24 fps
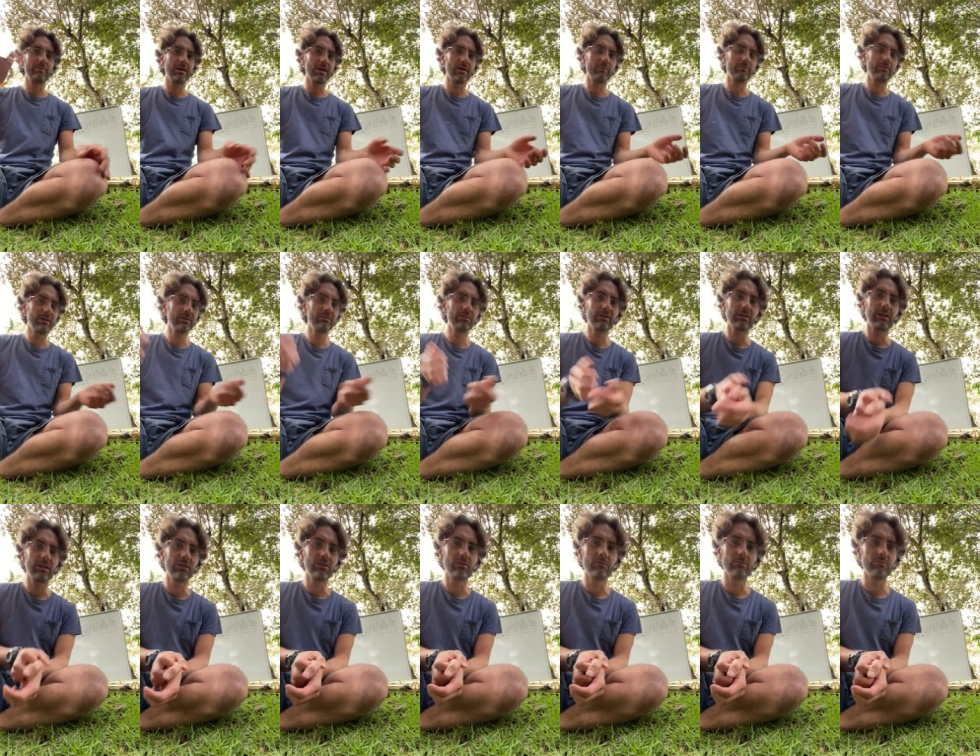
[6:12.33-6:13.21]
I'm
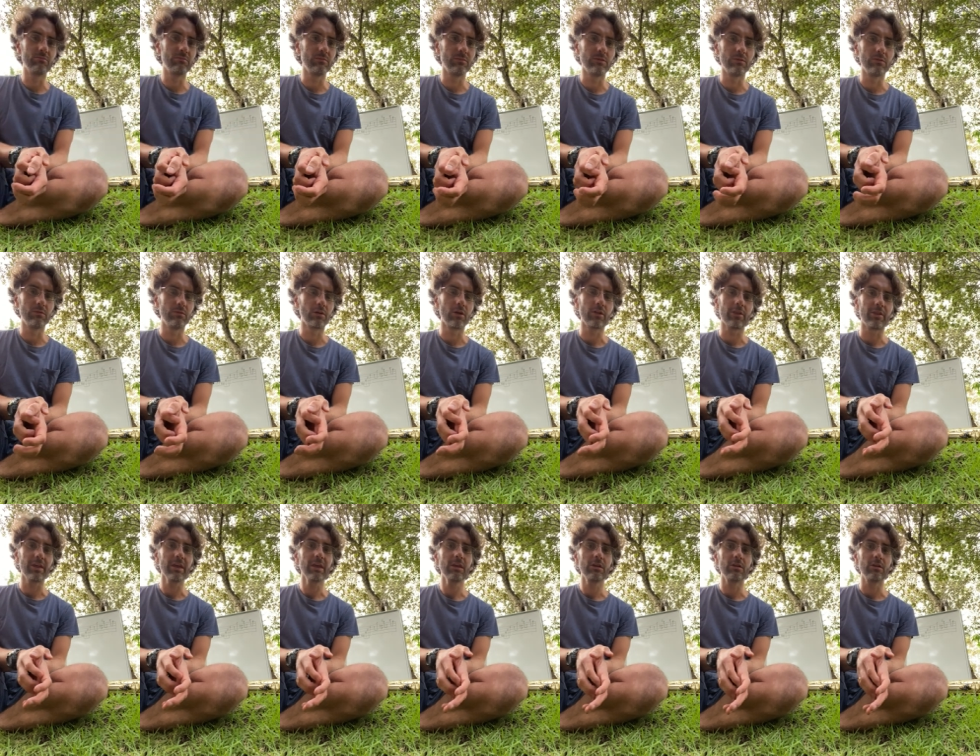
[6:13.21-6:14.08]
basically not
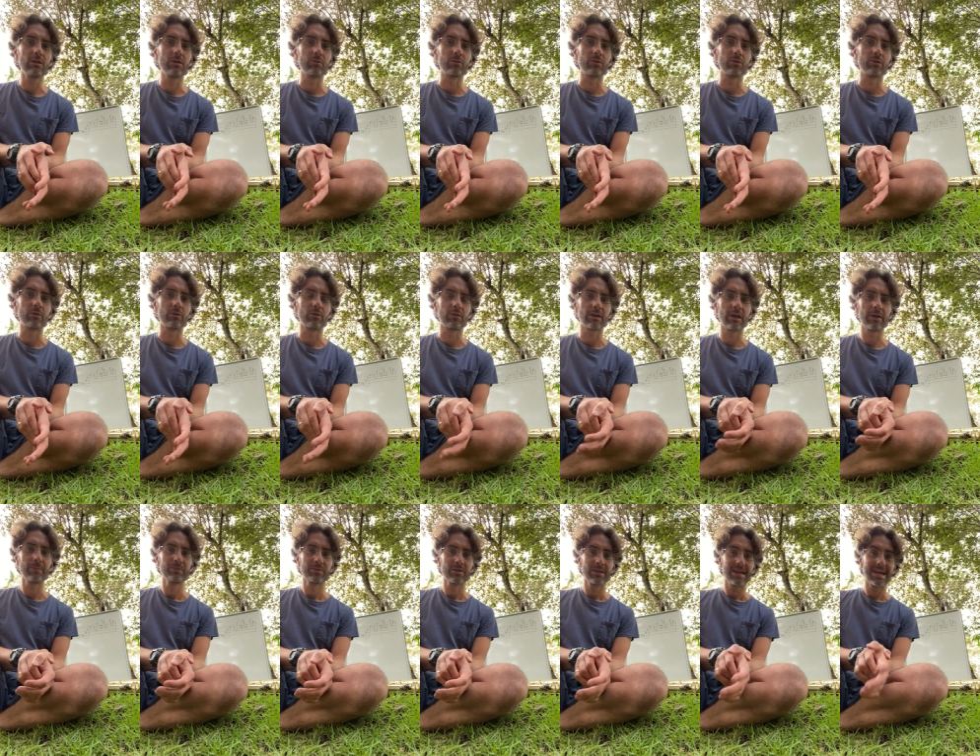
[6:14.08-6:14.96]
thinking anymore,
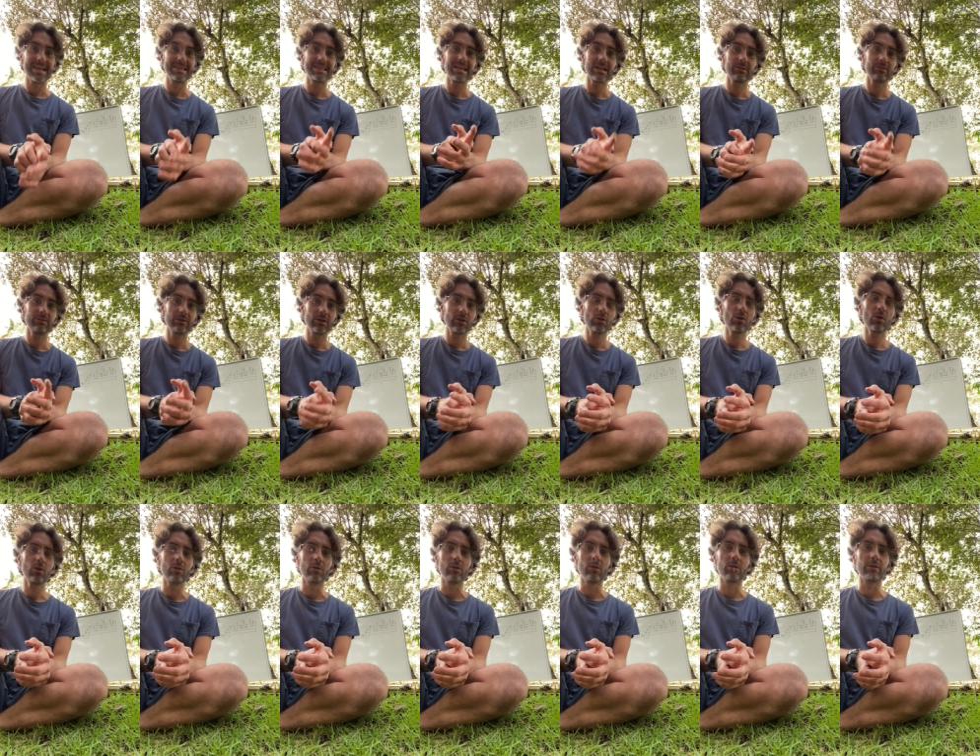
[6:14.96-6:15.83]
okay? And that's the
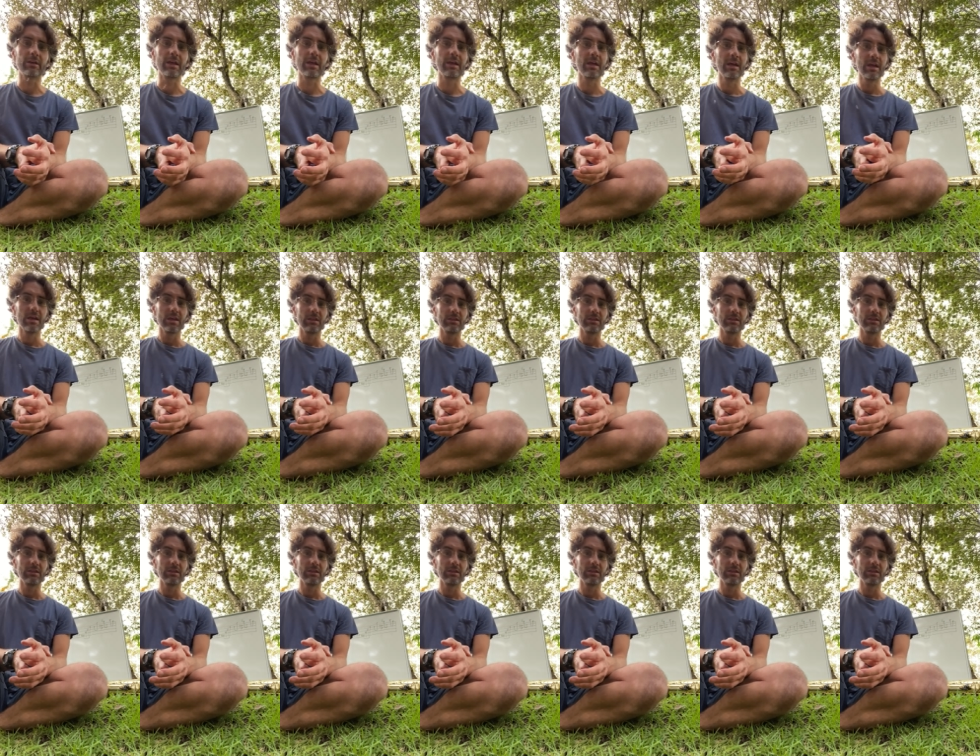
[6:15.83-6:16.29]
goal, okay?